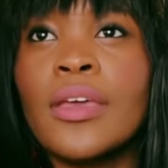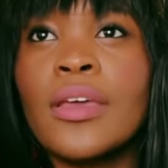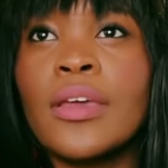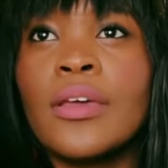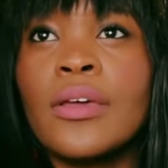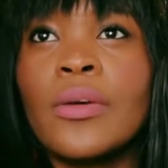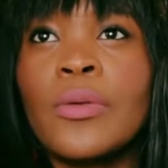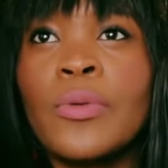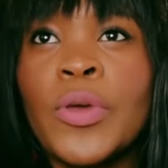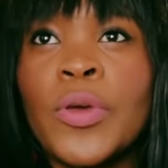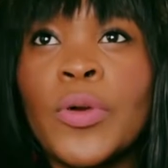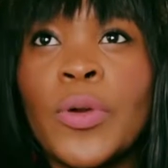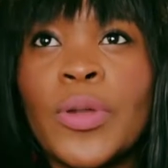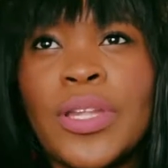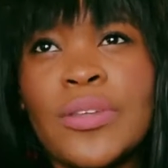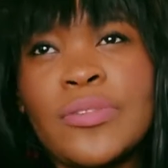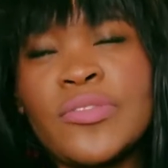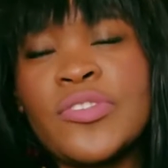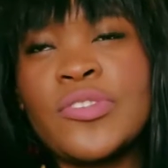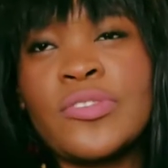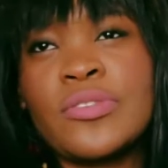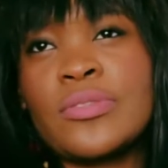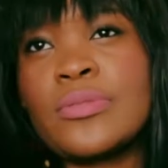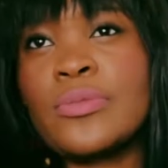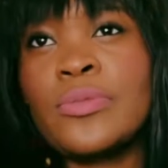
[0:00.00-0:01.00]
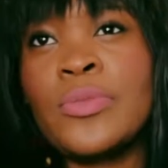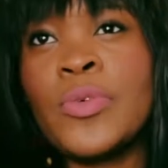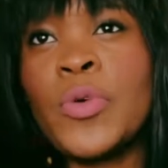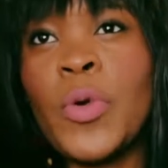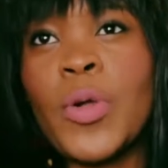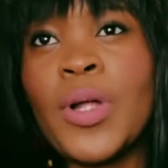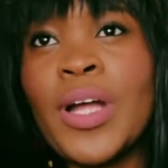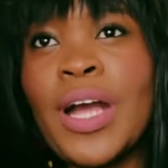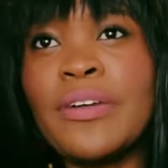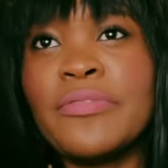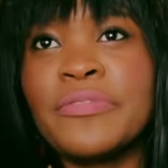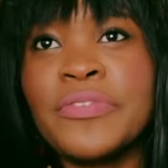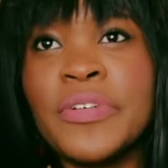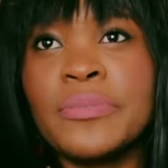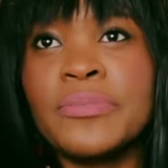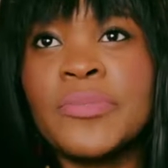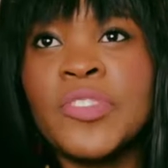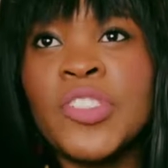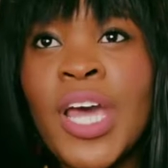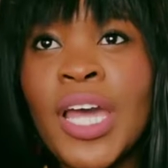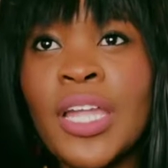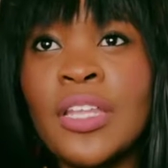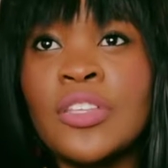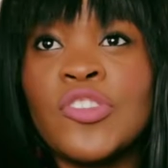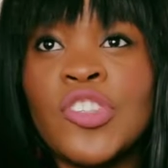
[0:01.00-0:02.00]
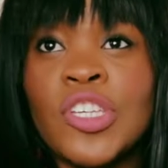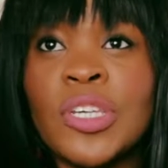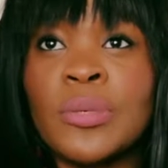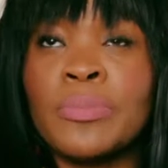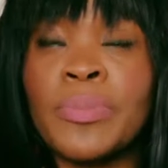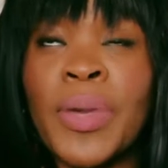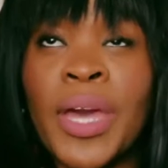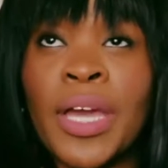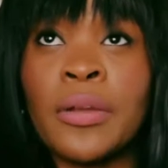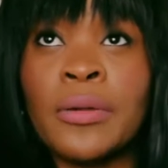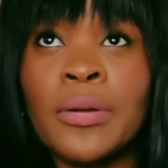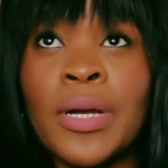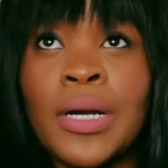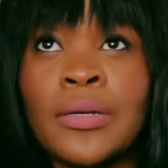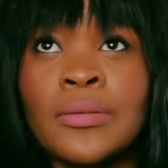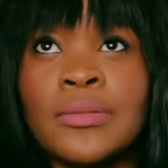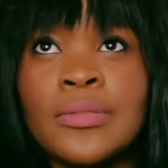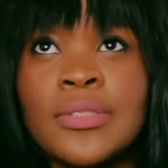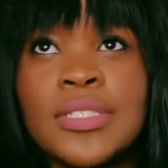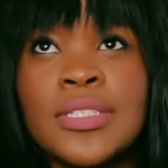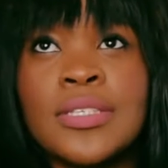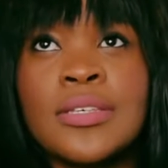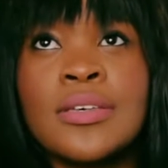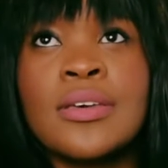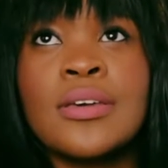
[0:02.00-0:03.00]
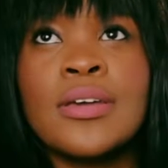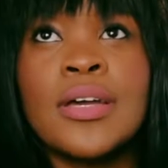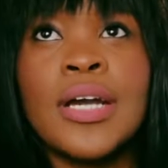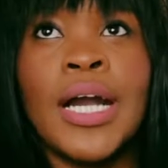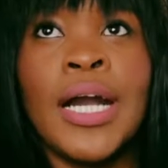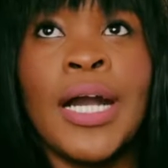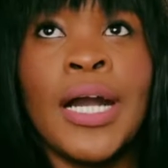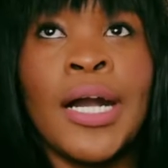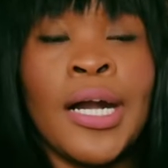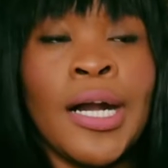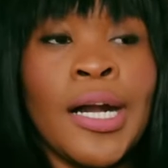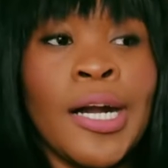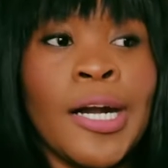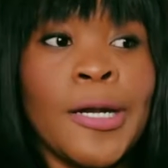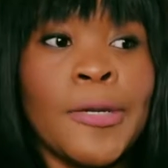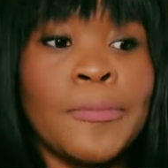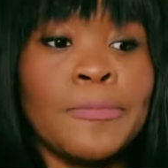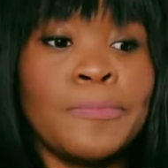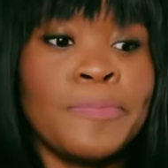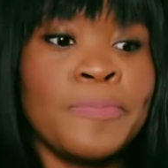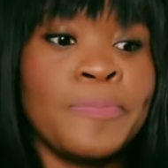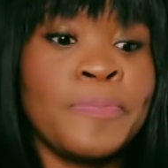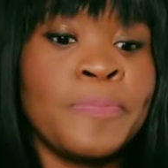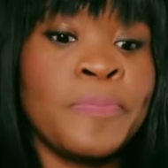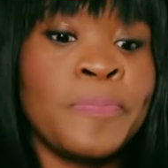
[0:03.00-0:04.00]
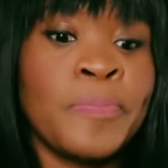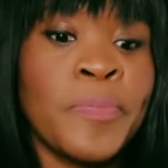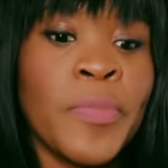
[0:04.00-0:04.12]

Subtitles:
We all come from challenging backgrounds, and